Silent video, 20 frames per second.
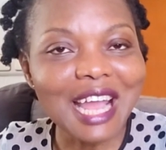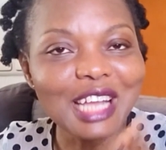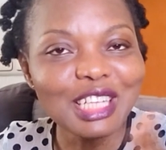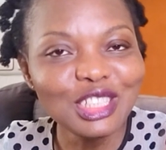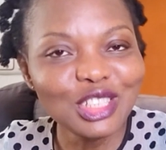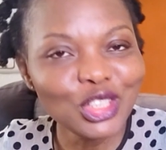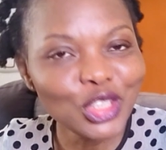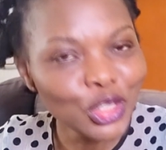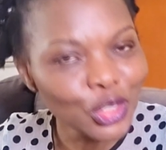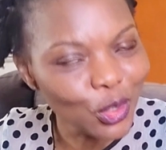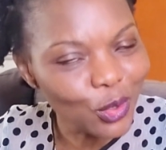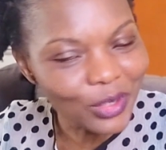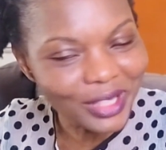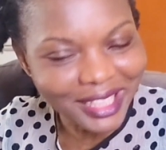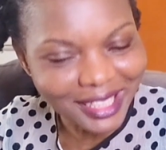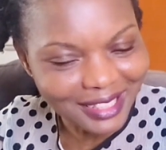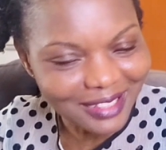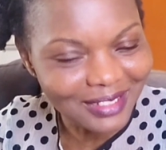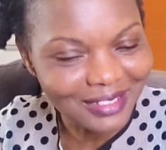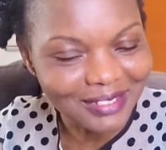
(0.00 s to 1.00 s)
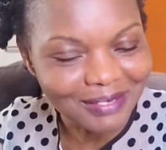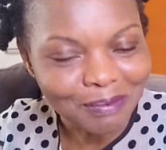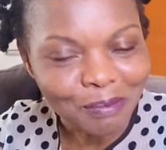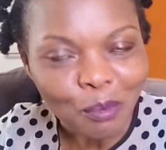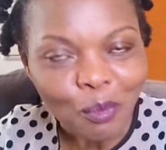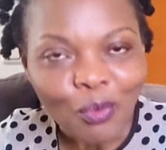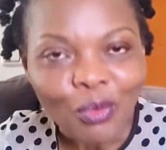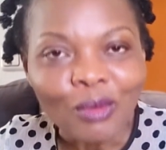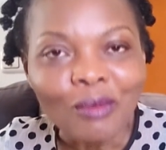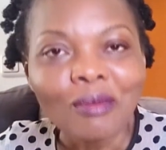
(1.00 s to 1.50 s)
enjoying
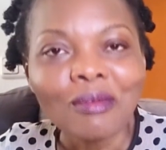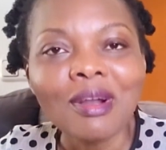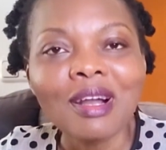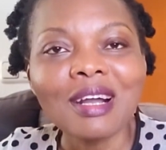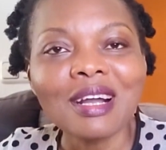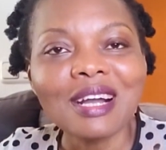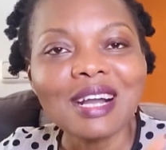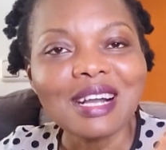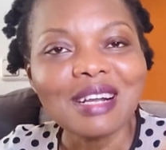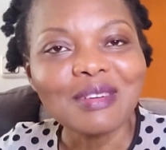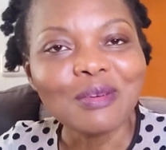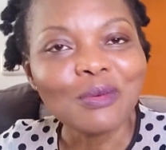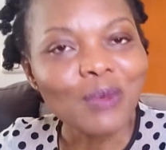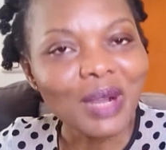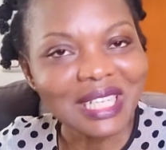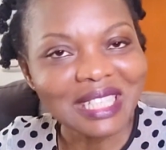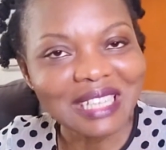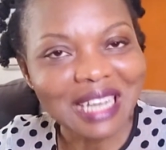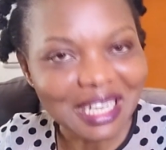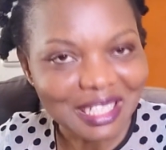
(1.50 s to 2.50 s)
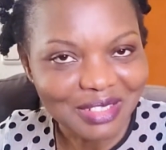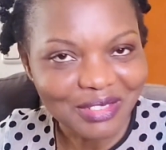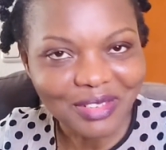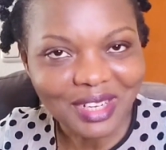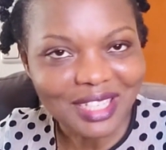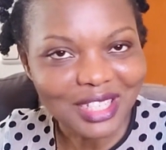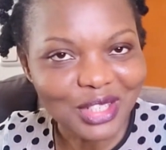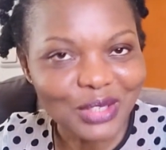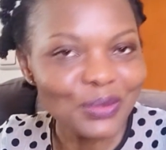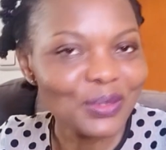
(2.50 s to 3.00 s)
her wedding
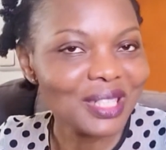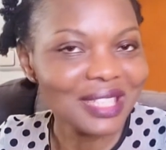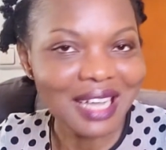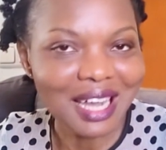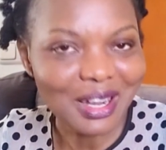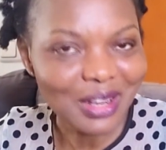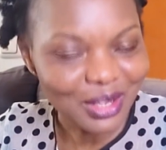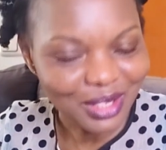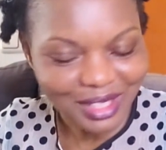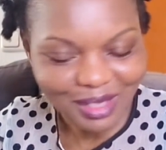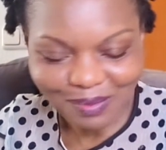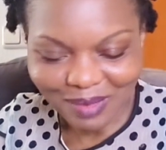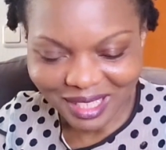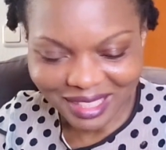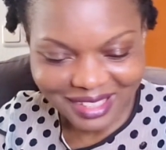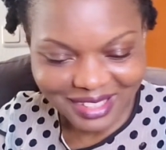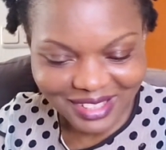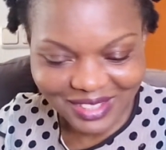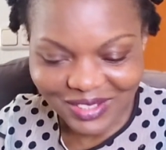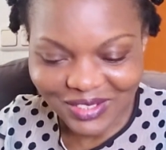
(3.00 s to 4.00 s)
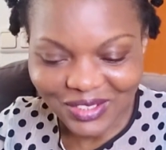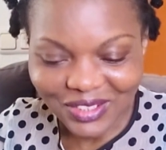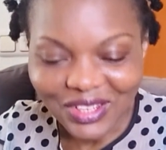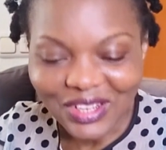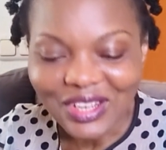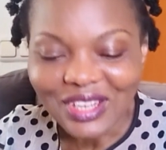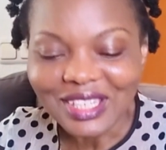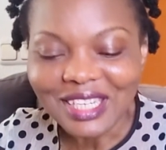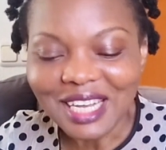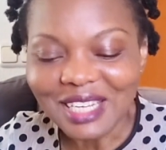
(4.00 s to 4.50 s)
anniversary with her husband. So
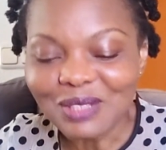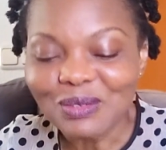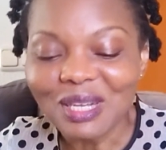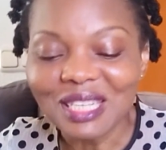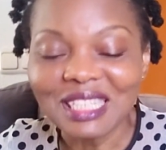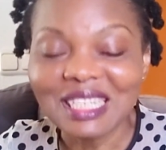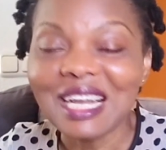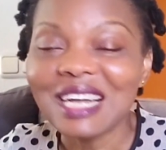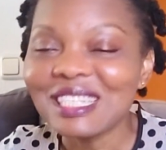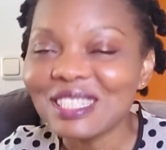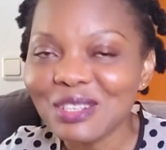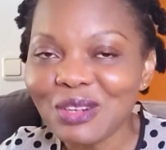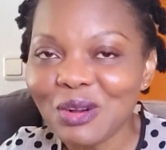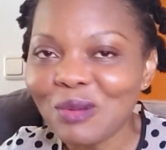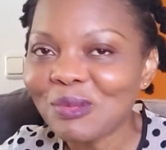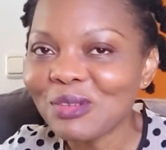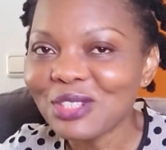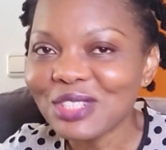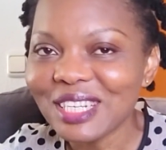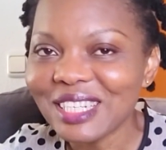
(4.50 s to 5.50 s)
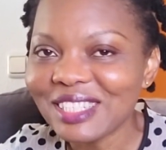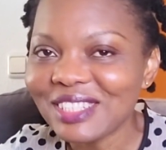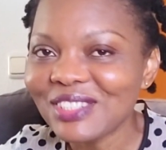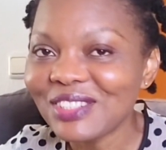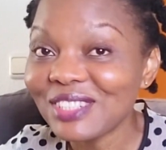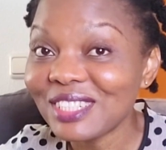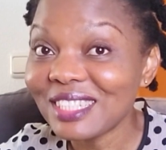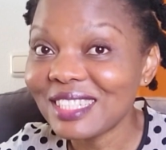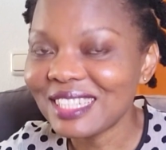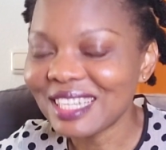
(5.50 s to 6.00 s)
that's why she hasn't uploaded.
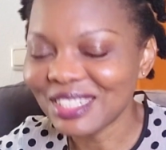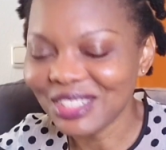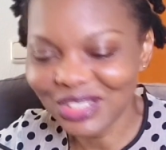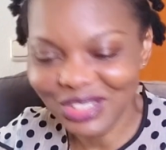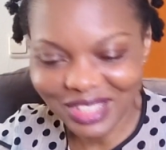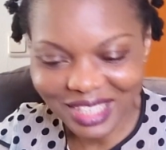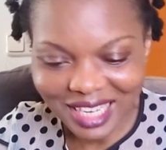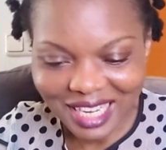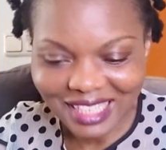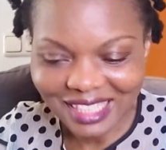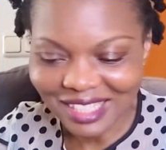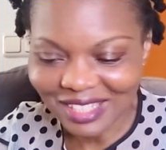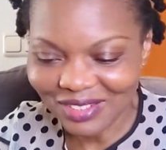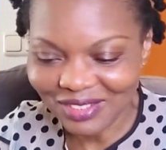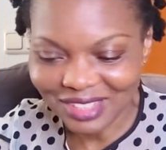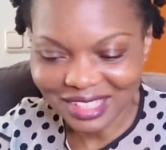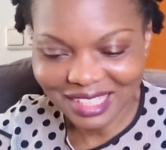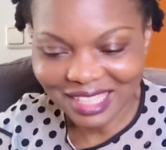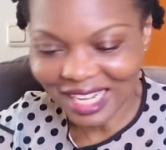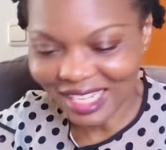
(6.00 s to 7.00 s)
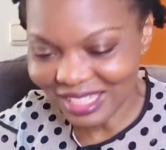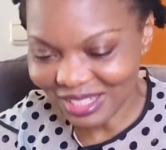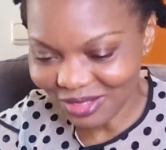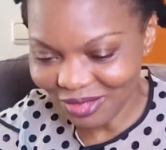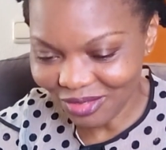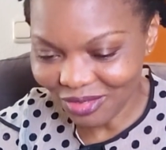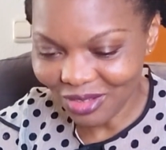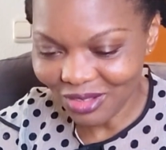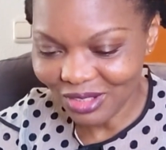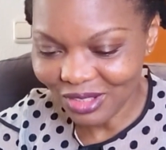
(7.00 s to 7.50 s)
So she's enjoying herself. She's catching
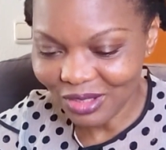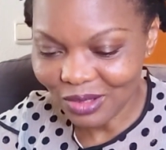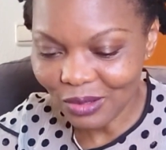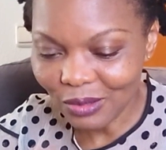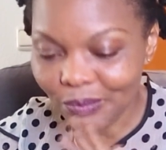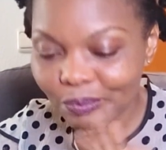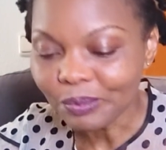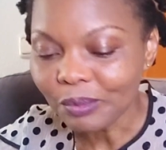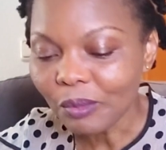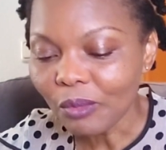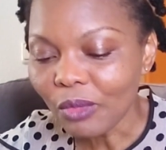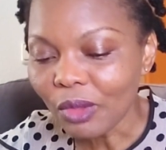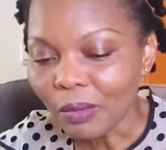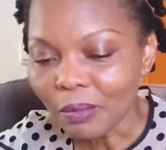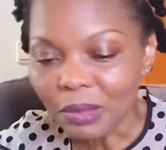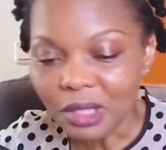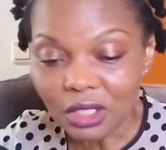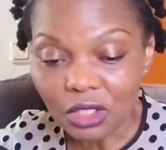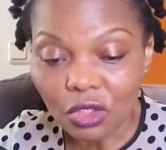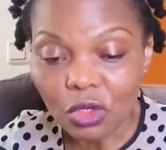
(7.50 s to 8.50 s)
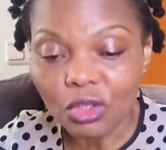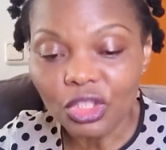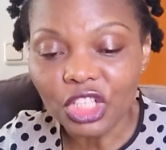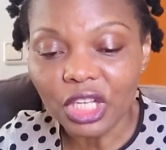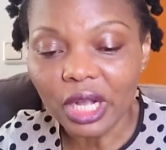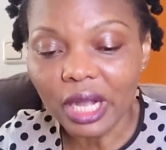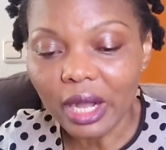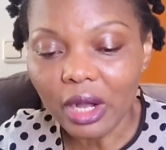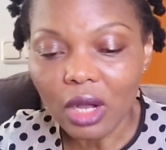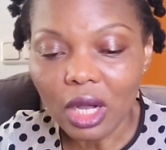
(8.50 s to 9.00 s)
fun. So please go
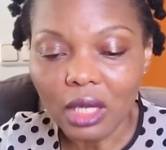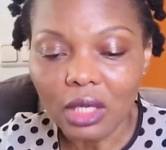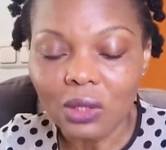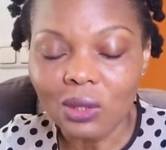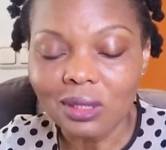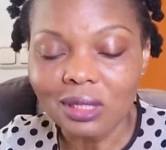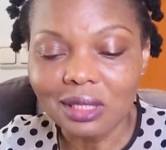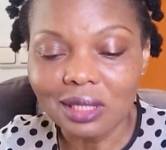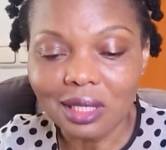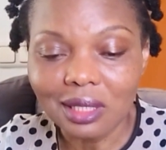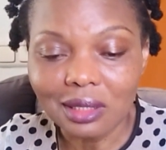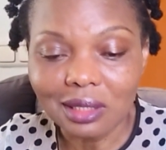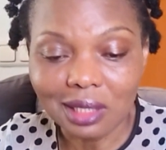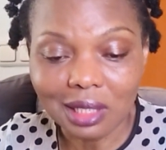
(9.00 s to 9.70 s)
check out her content.